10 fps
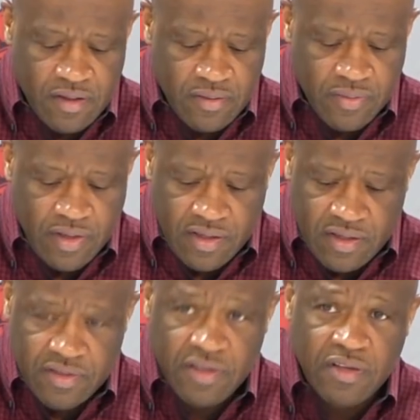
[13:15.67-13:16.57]
We got to
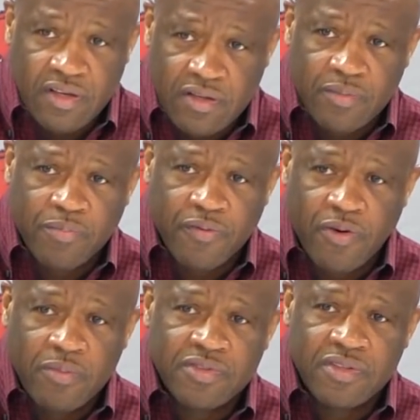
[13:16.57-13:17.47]
continue to get the
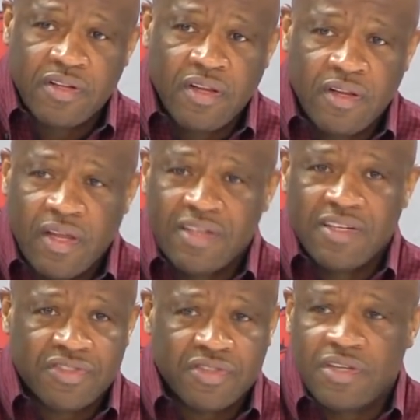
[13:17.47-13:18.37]
performance like
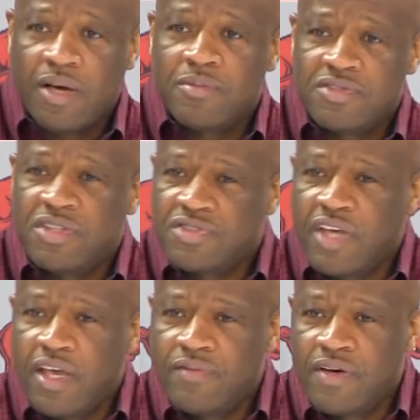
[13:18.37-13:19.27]
Dustin Thomas just
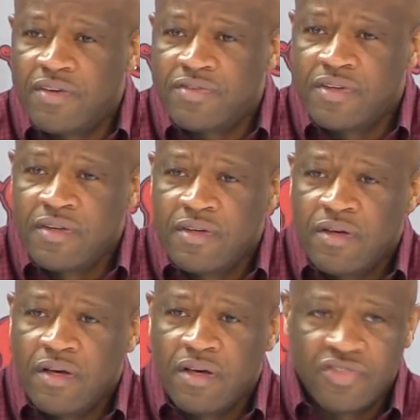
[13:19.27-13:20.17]
gave us.
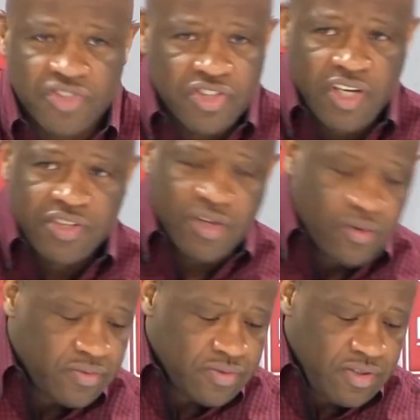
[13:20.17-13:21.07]
C.J.
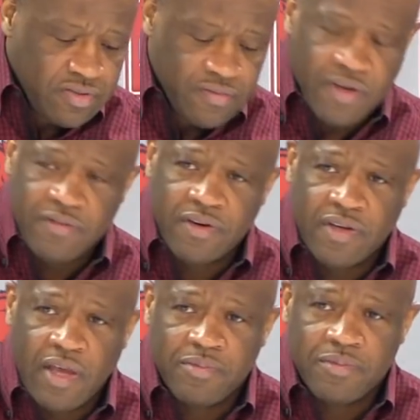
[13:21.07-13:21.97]
Jones, he's a very, very
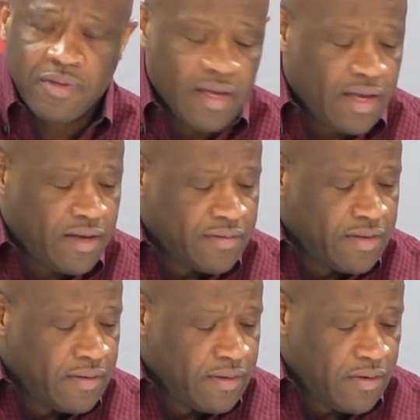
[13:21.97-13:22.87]
capable guy of
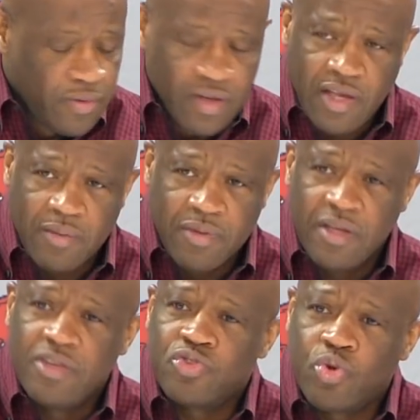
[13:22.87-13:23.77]
really coming
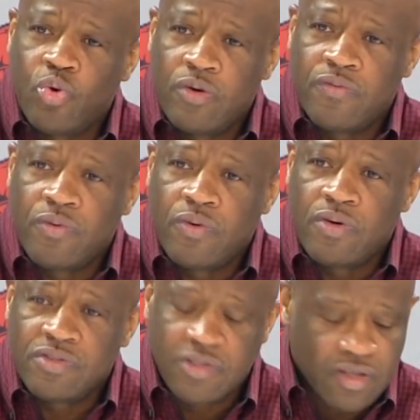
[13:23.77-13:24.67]
in and scoring
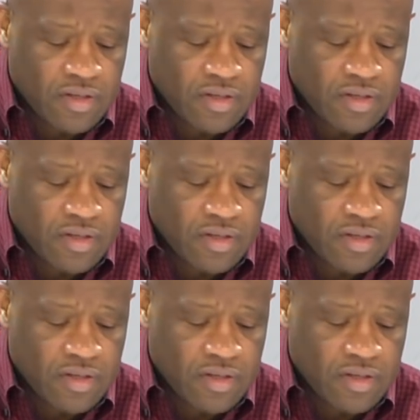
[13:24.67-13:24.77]
for us.